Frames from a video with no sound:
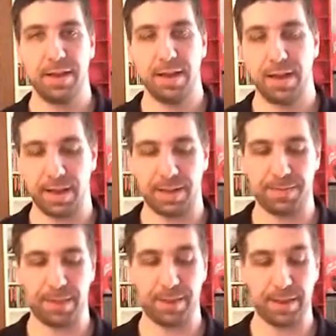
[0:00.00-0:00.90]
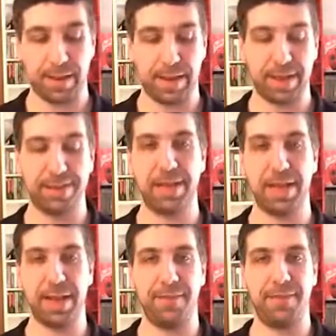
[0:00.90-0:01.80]
They were ahead of their
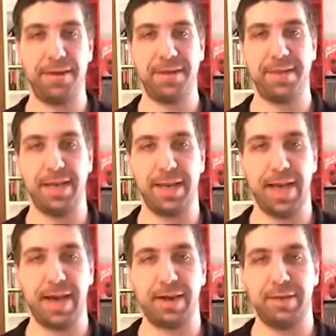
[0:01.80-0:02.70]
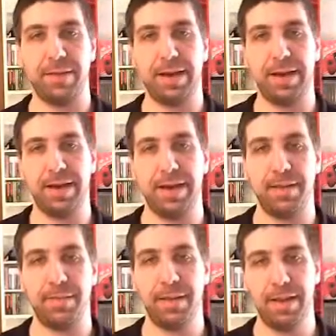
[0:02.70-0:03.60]
time for thinking, how can we
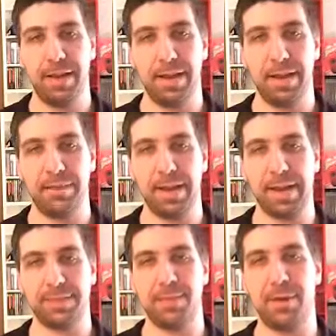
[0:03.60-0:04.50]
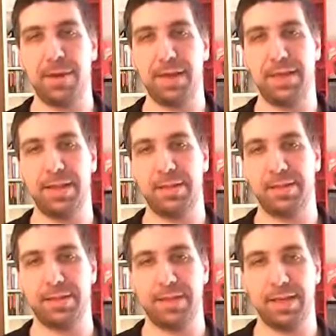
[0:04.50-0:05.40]
mass market
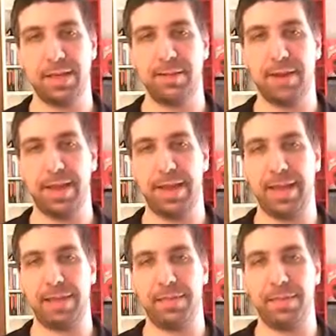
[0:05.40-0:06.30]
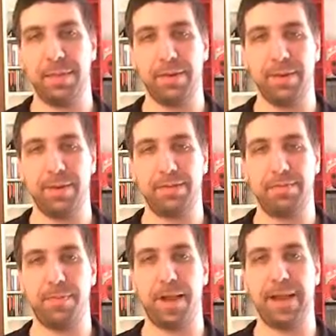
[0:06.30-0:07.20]
this in a way that people can just
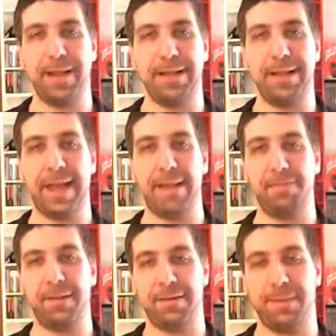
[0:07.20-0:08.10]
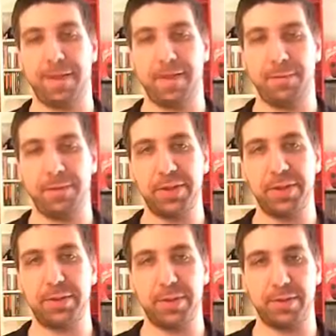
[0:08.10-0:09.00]
buy an adapter and make the printer
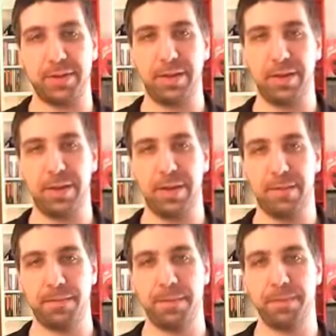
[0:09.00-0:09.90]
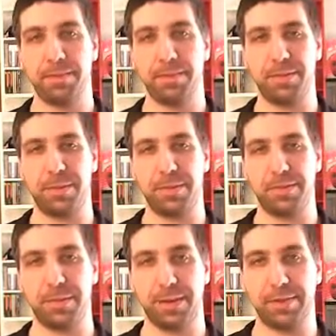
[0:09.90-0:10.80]
work with
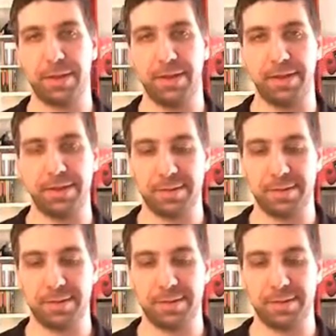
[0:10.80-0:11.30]
multiple computers.